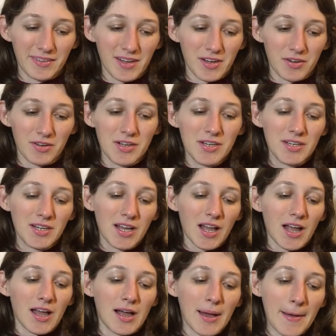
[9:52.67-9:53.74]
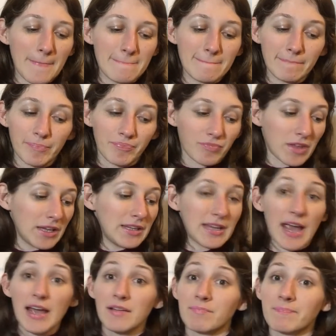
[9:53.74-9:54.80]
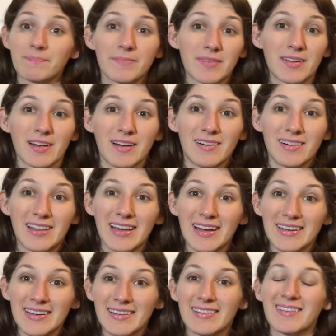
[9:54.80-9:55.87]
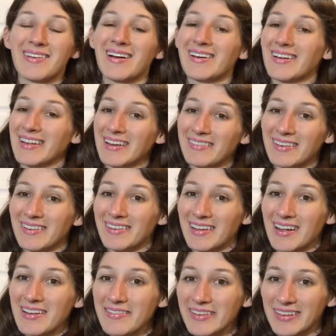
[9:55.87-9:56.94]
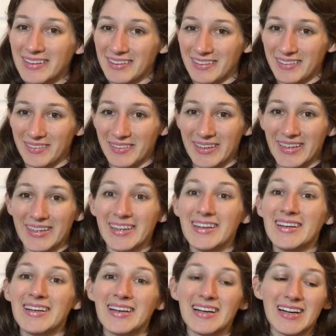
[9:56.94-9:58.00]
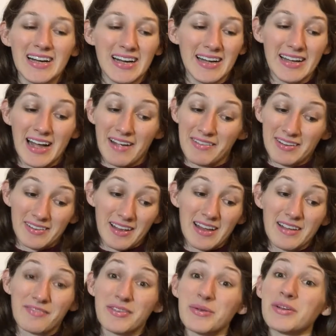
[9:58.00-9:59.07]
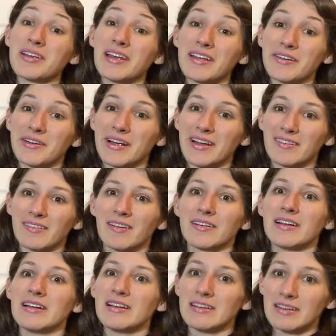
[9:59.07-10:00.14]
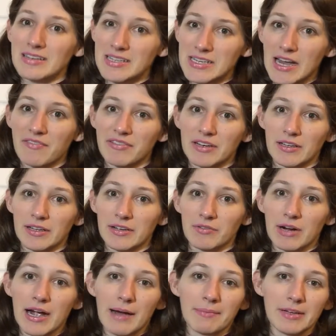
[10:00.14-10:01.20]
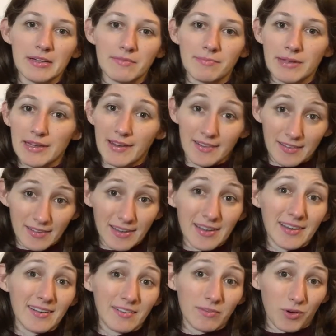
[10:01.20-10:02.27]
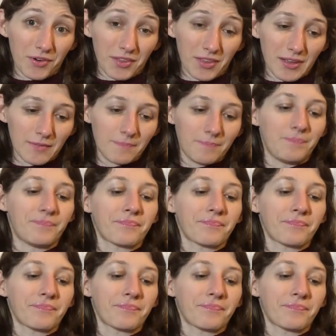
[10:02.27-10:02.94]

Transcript: So, um, yeah. So that is about all I have to say for this one. Uh, I would say if you can get your hands on it, definitely grab it because it is worth it.